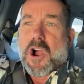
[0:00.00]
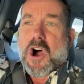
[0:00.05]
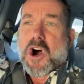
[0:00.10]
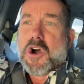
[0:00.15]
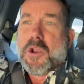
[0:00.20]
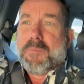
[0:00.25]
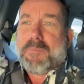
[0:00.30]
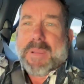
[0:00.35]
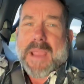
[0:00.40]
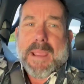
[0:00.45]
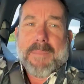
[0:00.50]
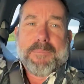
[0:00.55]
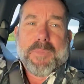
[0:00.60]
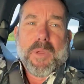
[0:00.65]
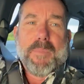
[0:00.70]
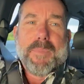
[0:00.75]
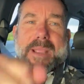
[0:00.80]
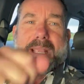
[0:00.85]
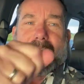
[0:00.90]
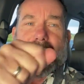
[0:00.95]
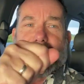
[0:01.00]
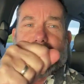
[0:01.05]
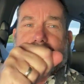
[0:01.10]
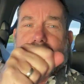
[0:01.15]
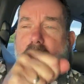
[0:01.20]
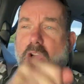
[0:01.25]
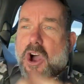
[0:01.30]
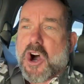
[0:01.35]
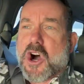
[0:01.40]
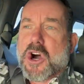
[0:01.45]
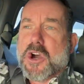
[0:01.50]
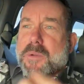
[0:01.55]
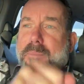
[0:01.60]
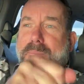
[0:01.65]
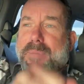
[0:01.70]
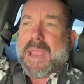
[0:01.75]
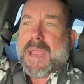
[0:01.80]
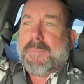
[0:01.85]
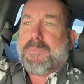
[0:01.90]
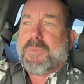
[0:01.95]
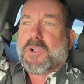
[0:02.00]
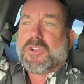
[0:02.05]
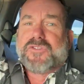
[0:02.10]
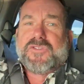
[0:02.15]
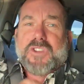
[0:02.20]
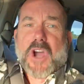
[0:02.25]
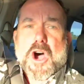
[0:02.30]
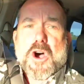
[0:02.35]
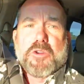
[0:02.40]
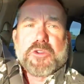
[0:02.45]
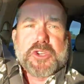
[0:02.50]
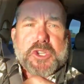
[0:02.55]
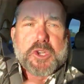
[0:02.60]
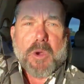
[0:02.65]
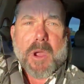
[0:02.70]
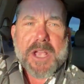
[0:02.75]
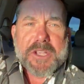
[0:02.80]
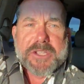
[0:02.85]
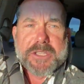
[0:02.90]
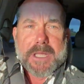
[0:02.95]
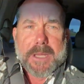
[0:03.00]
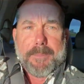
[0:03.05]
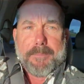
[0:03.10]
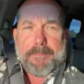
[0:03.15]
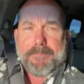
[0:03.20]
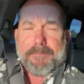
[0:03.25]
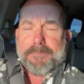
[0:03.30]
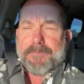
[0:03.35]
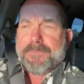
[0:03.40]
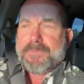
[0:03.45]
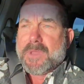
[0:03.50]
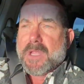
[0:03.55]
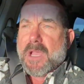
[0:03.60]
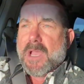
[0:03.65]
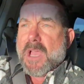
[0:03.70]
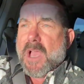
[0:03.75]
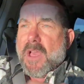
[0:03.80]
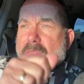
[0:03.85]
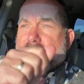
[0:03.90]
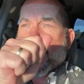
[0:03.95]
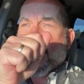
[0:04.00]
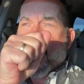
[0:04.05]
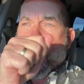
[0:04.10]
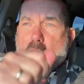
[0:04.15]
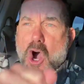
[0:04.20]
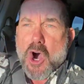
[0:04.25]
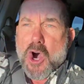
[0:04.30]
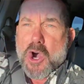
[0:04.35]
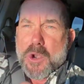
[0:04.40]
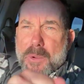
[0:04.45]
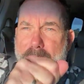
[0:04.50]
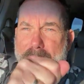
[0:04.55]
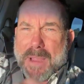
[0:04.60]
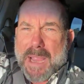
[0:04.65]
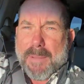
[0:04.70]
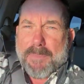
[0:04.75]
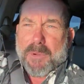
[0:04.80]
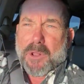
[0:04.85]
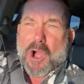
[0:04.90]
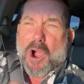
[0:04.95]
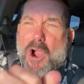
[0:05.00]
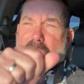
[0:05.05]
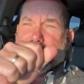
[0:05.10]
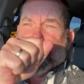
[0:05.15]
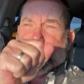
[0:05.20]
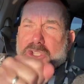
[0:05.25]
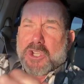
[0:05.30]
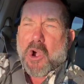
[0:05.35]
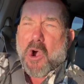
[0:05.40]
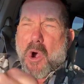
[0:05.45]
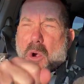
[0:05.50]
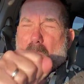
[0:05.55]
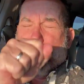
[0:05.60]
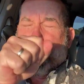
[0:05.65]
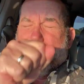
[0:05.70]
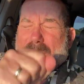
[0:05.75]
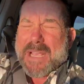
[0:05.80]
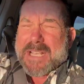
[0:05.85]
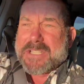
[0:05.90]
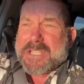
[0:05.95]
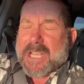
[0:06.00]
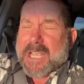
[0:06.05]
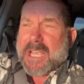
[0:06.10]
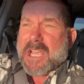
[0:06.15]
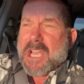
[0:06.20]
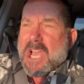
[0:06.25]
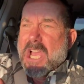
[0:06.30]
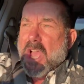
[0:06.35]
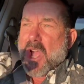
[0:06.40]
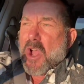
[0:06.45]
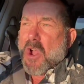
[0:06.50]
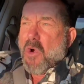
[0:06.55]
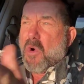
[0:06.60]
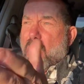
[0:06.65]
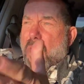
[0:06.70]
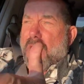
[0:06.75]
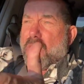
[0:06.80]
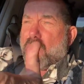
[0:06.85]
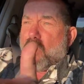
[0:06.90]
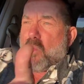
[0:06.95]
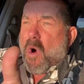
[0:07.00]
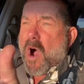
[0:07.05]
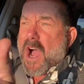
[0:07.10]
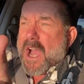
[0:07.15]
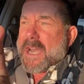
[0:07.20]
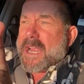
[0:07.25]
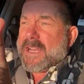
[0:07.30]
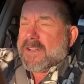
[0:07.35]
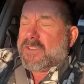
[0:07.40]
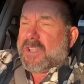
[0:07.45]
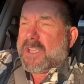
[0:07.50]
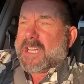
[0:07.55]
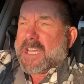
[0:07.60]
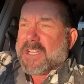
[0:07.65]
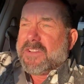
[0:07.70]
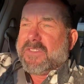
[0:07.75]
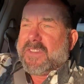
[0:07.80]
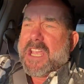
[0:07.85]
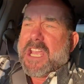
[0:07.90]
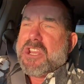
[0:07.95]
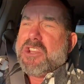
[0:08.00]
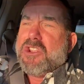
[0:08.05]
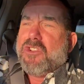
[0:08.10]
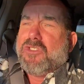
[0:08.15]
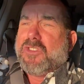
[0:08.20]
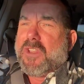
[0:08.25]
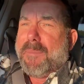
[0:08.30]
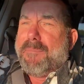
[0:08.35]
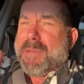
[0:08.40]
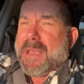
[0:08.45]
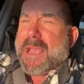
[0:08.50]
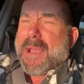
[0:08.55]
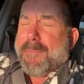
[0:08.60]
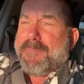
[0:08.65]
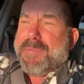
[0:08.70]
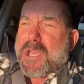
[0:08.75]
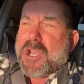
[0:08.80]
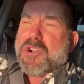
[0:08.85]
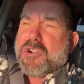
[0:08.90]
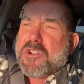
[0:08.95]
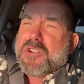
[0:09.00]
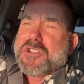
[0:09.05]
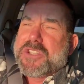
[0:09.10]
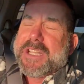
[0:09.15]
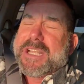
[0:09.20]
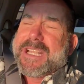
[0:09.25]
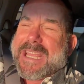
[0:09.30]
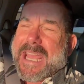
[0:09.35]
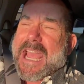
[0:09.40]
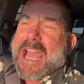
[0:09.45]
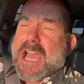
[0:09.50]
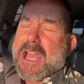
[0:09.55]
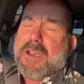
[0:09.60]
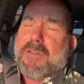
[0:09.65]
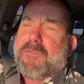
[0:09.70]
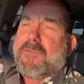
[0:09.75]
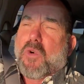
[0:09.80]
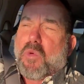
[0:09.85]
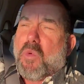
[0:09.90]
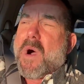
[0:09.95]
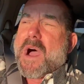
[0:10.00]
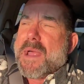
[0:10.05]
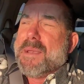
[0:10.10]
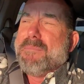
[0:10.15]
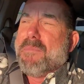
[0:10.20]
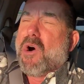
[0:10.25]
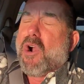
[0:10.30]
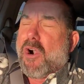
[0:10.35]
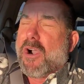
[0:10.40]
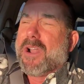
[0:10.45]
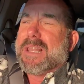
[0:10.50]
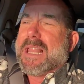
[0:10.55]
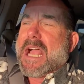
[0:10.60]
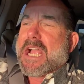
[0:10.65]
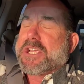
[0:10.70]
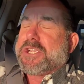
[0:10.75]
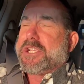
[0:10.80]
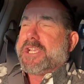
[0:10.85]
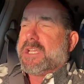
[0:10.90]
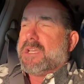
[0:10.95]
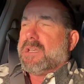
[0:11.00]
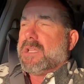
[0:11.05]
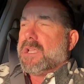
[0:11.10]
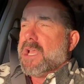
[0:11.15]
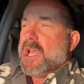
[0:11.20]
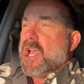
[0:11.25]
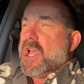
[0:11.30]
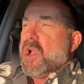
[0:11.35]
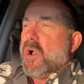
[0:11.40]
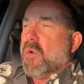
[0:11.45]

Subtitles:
their own people because their own people don't trust them. Their own people are so busy wanting to continue to be abused again for one more election.